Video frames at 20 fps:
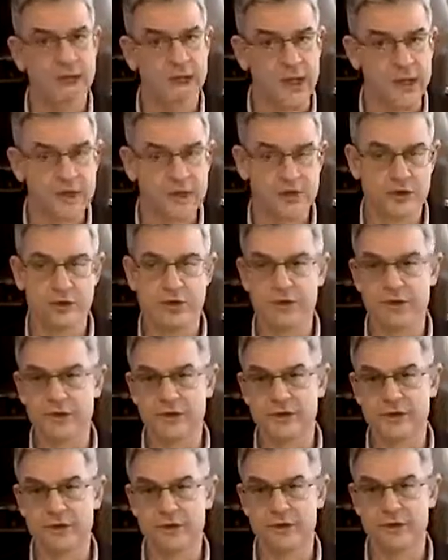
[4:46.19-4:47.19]

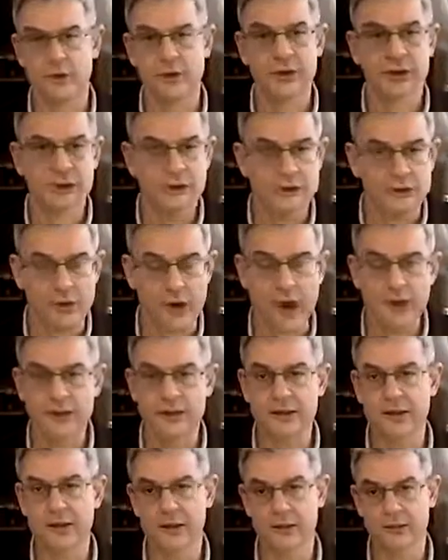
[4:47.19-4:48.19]
dangerous,
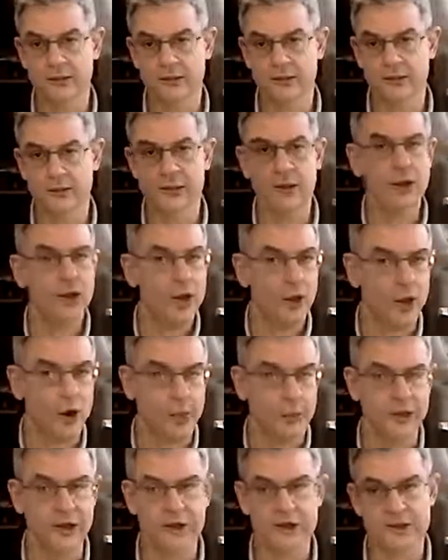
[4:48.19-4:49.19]
frightening,
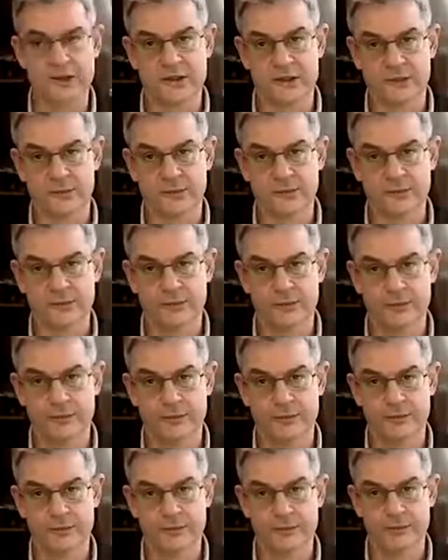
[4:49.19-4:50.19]
ominous.
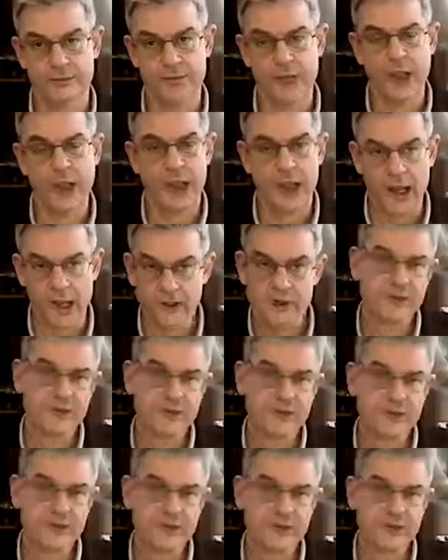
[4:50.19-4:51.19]

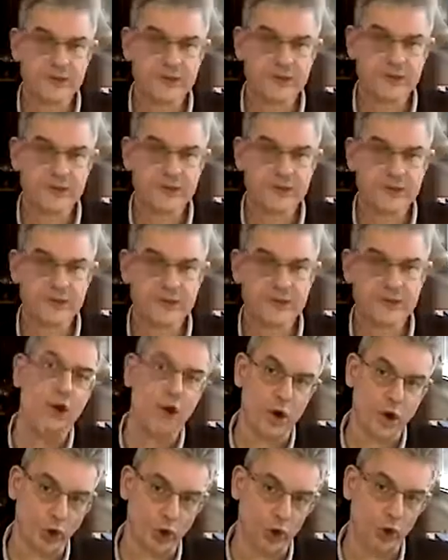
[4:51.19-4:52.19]
Cold
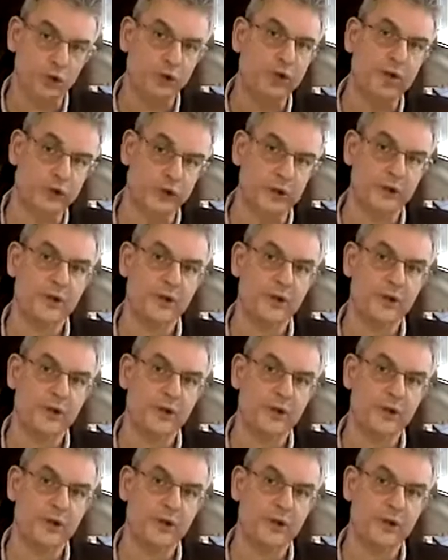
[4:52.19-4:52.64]
therapy.